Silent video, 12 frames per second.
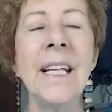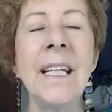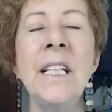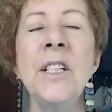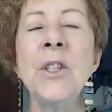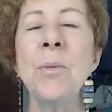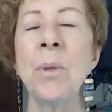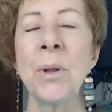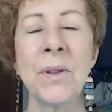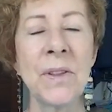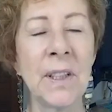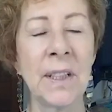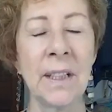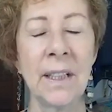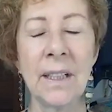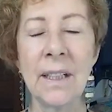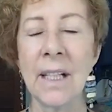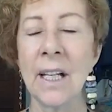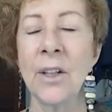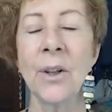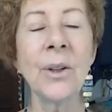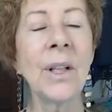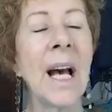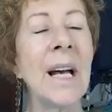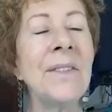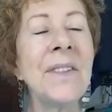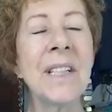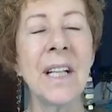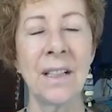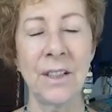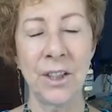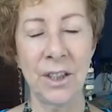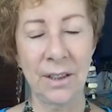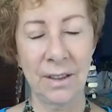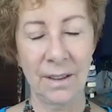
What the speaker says: each person that your lives touch.